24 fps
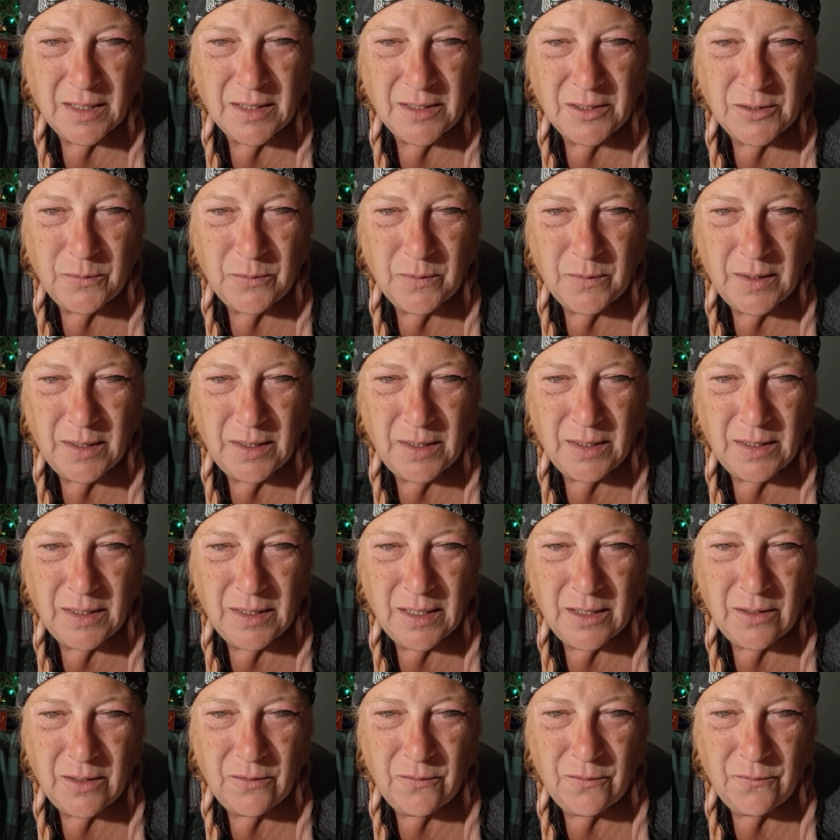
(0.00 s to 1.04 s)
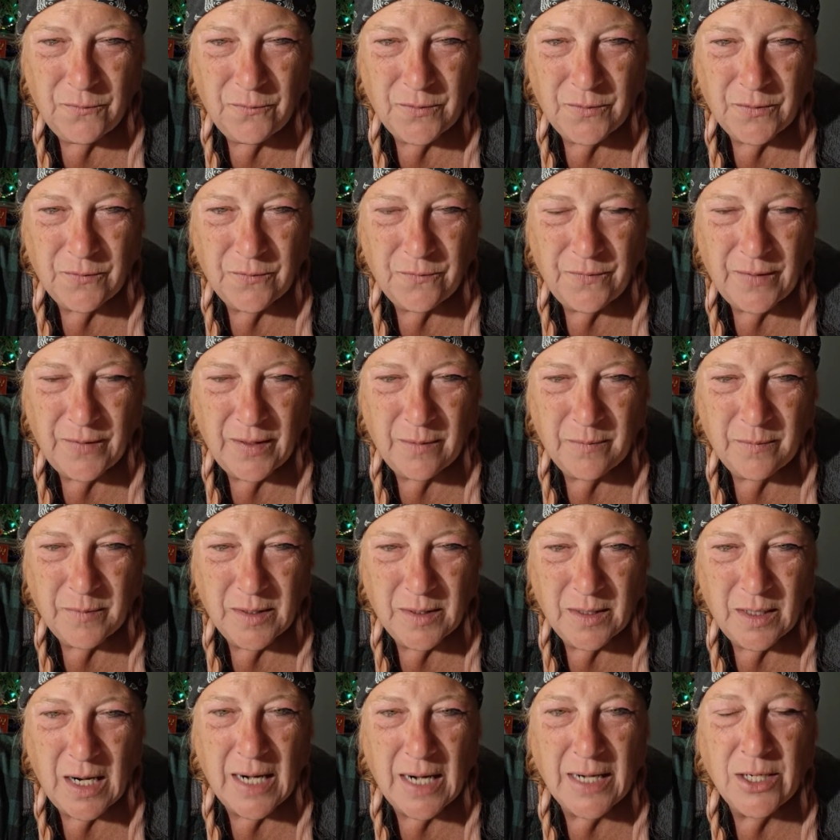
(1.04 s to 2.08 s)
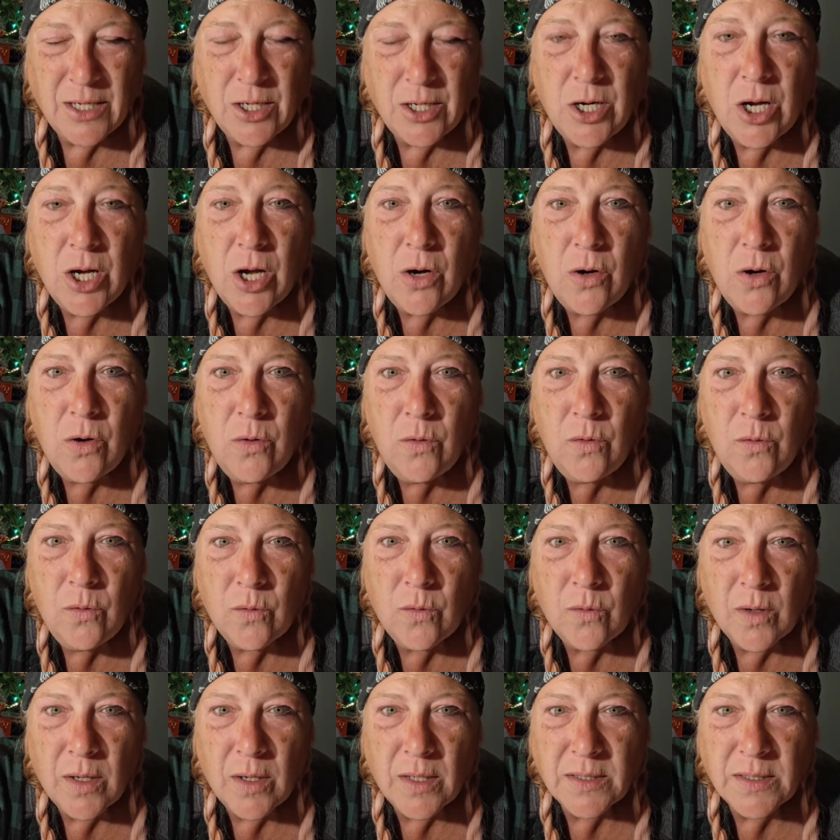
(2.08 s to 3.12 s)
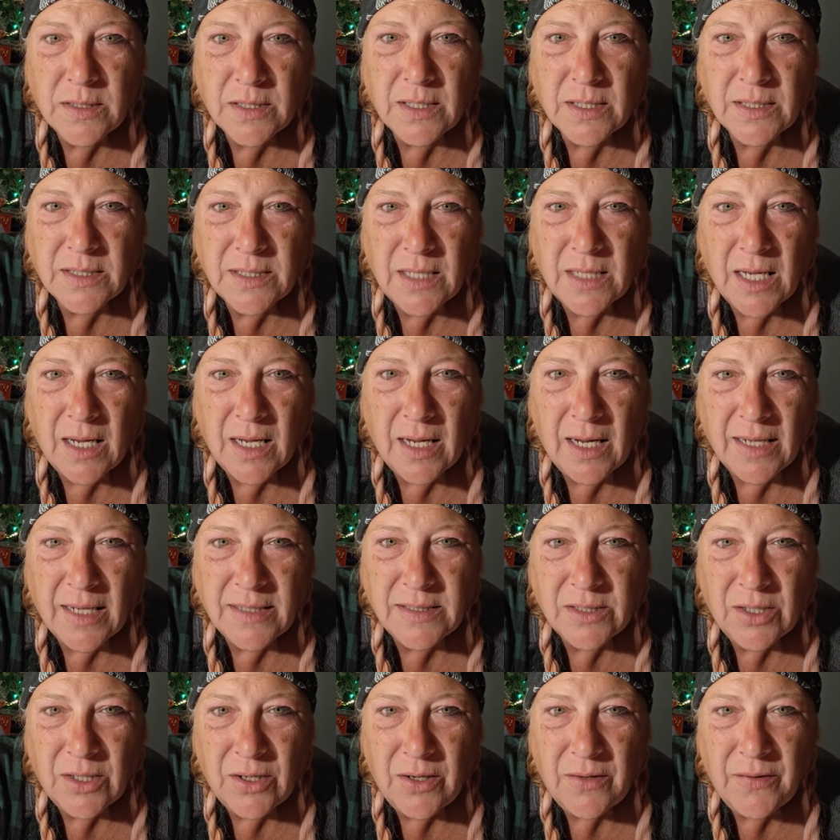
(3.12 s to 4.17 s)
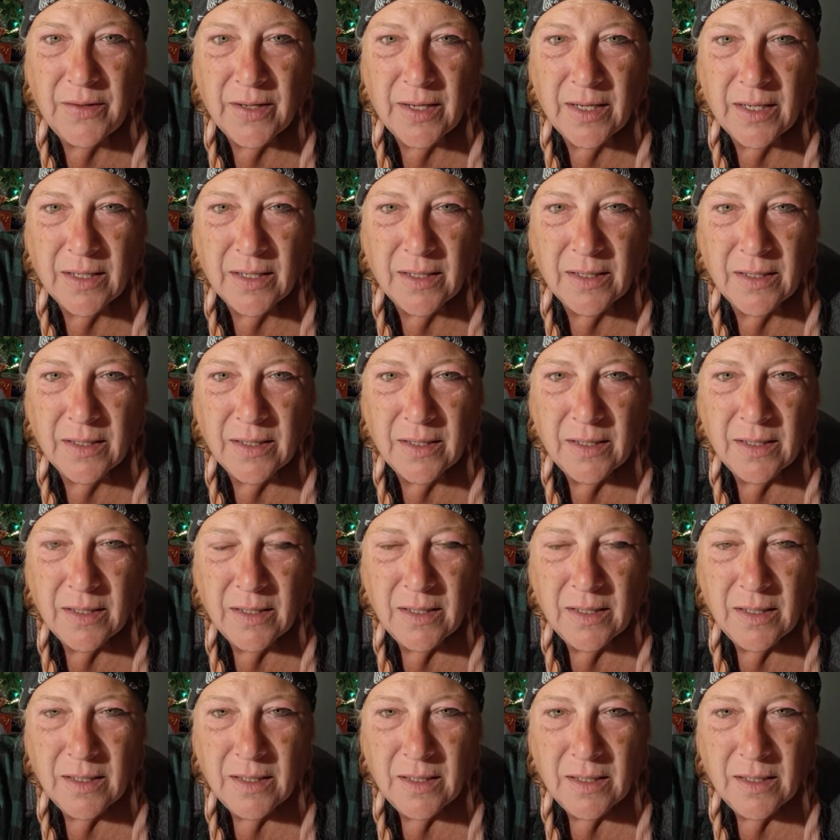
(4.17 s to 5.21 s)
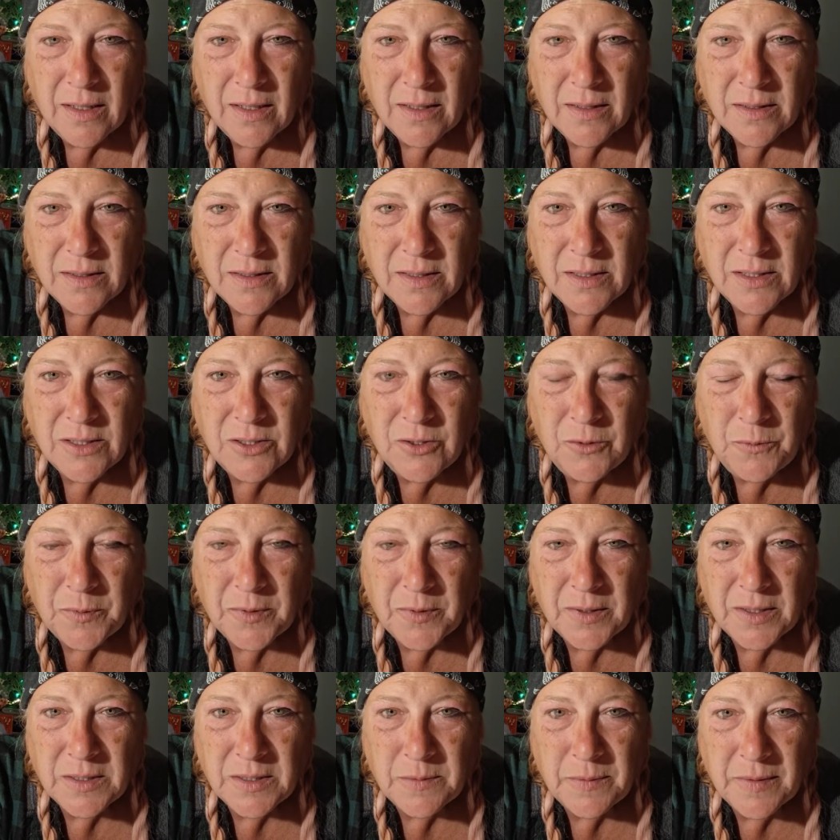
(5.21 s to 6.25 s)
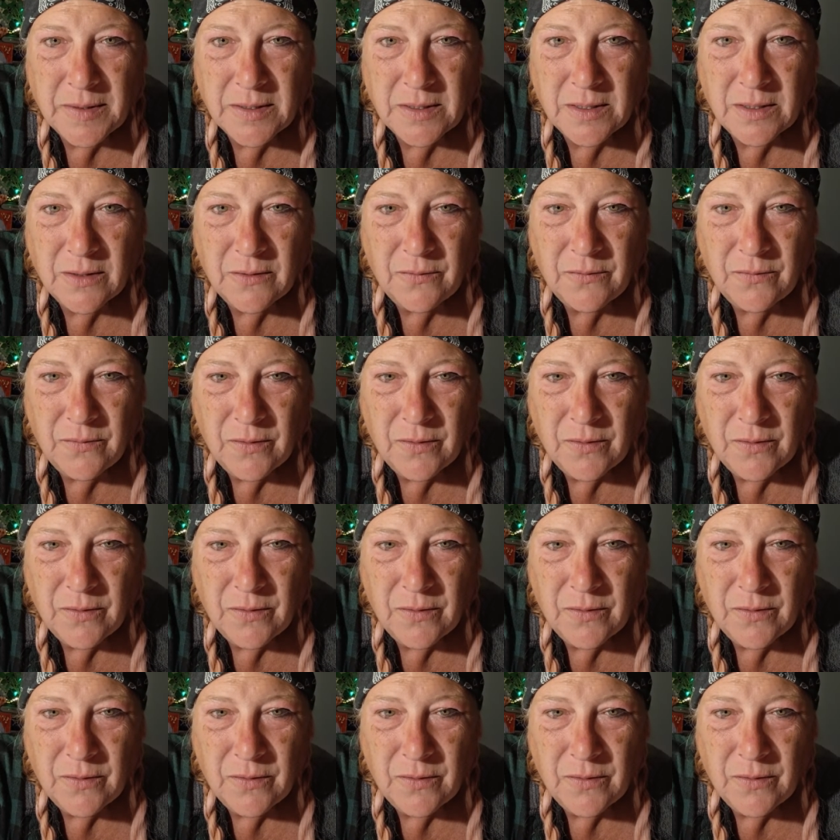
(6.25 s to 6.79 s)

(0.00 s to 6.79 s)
20 now for the family. I know. It's like, I saw that. Super expensive.